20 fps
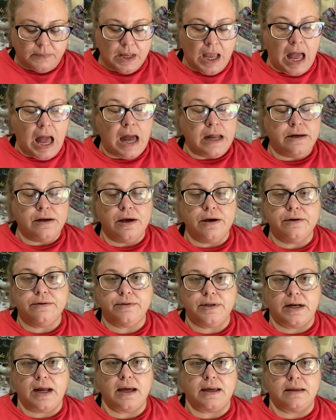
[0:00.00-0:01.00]
I know
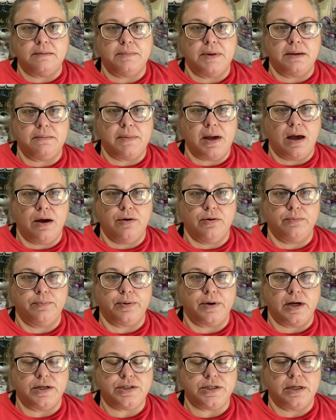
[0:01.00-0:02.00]
that I can make my own
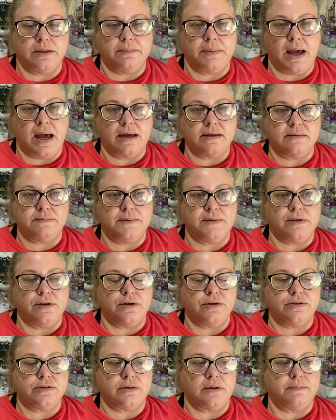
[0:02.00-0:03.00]
project bags, but there
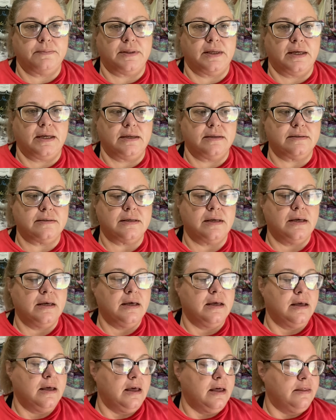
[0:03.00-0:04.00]
are some things
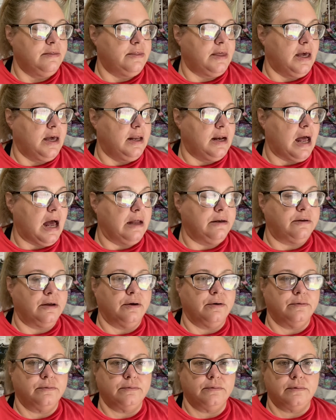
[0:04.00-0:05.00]
that I
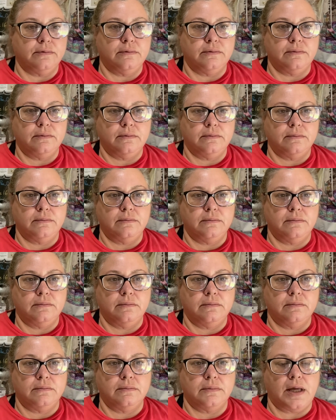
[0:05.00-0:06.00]
don't
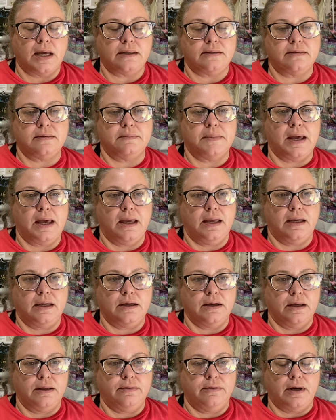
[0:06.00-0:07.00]
like to make
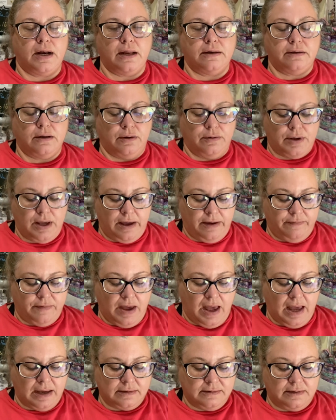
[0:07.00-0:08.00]
and that I don't have
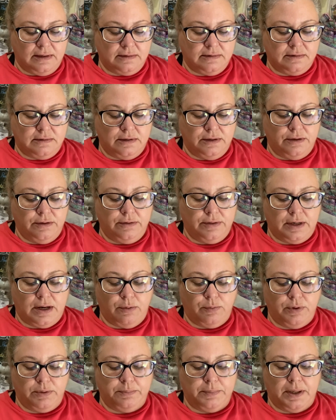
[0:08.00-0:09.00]
access to that I
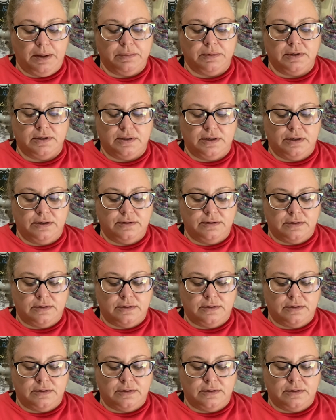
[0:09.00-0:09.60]
wouldn't be able to do.